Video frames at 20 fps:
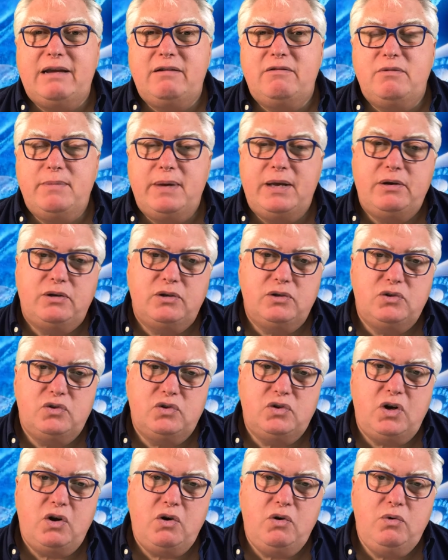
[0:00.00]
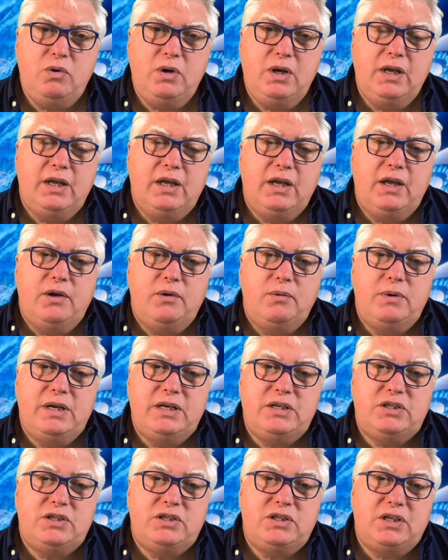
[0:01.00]
remote control,
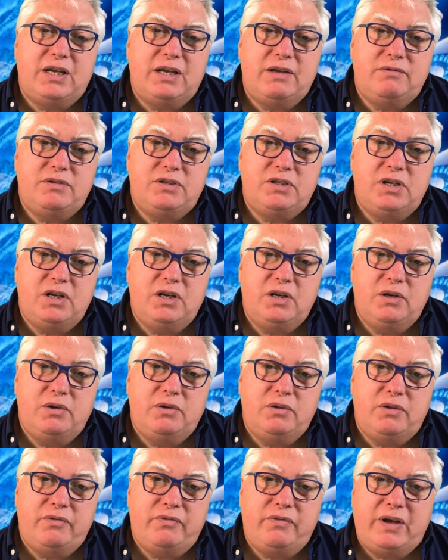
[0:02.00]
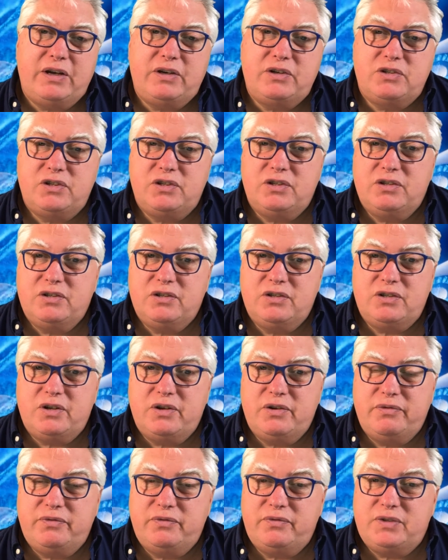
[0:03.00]
which gives you the functions
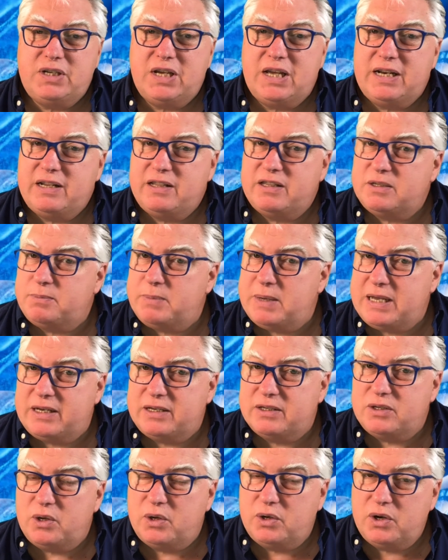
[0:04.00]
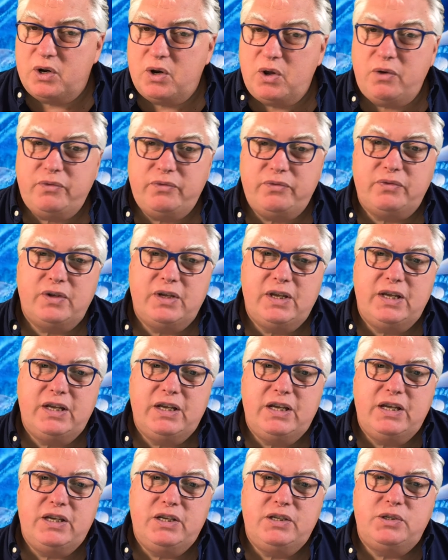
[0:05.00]
of turning the speakers on and off,
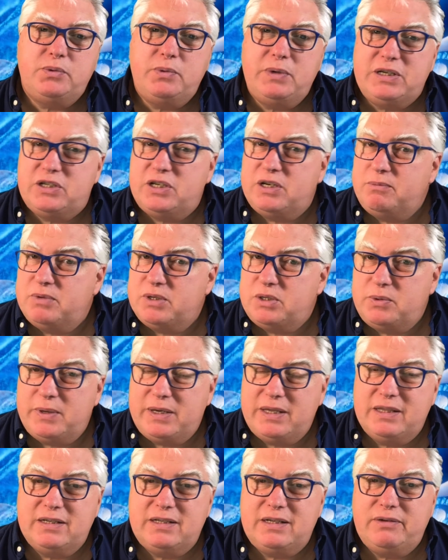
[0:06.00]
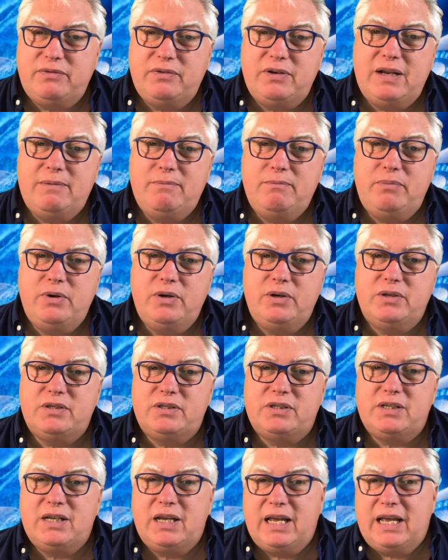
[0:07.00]
switching between the different
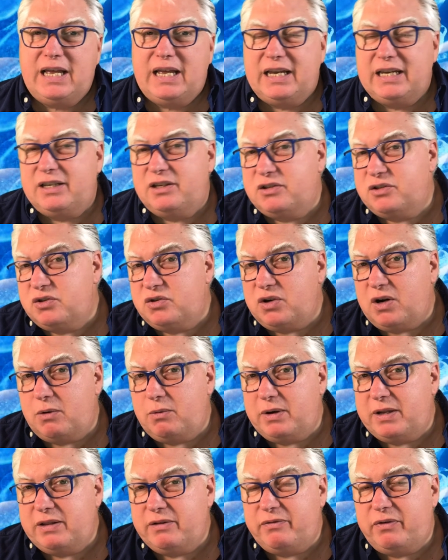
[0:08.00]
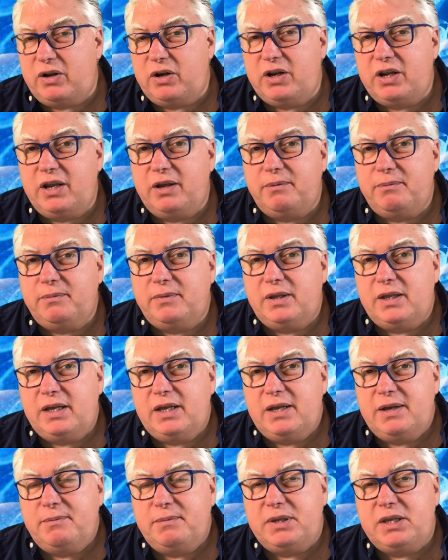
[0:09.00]
inputs, and controlling the volume.
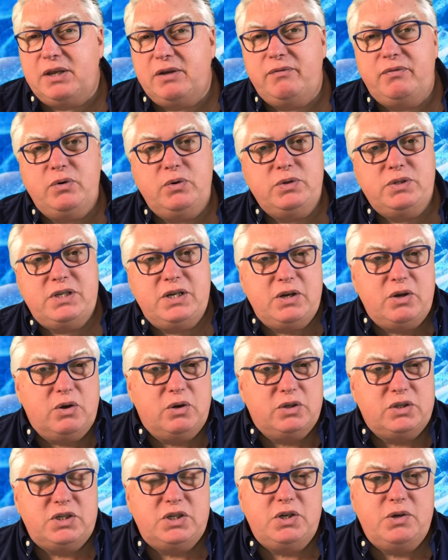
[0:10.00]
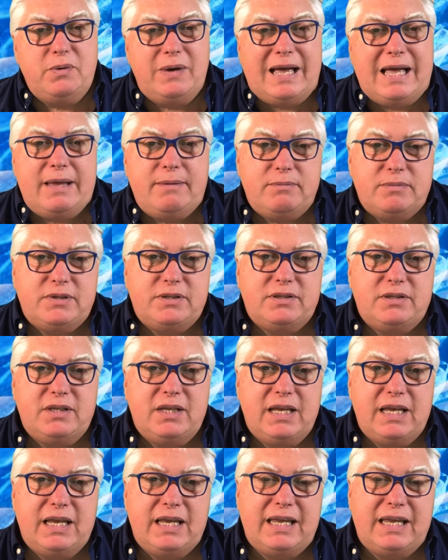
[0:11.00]
But you've also got two apps, the